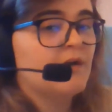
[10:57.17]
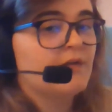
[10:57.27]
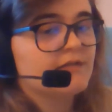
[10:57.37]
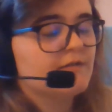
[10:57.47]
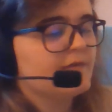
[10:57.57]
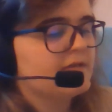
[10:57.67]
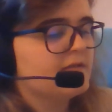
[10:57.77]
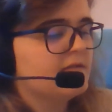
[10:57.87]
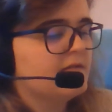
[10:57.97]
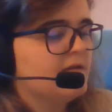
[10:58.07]
on the
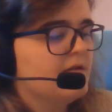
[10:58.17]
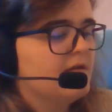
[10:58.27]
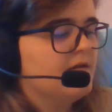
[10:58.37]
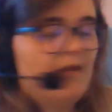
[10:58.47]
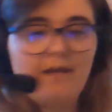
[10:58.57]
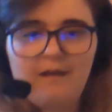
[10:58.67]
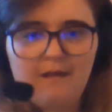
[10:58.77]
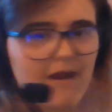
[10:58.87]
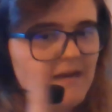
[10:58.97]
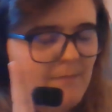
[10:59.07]
surface.
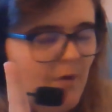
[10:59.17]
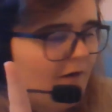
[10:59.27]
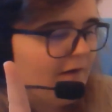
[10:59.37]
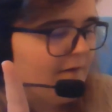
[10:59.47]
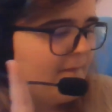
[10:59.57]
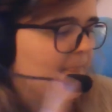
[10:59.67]
Not anymore!